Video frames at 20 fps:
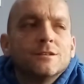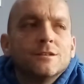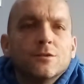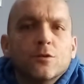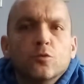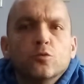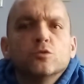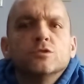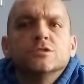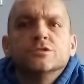
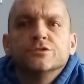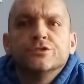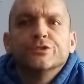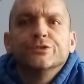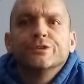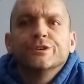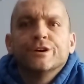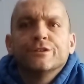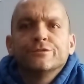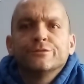which is
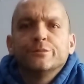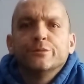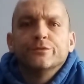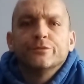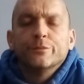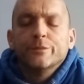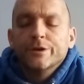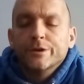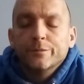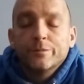too comfortable
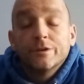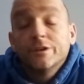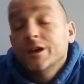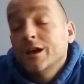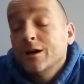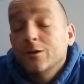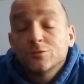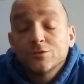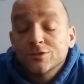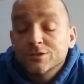for me. But
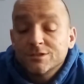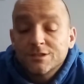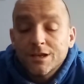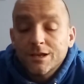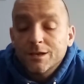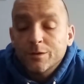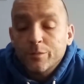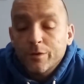yeah, I was on the settee.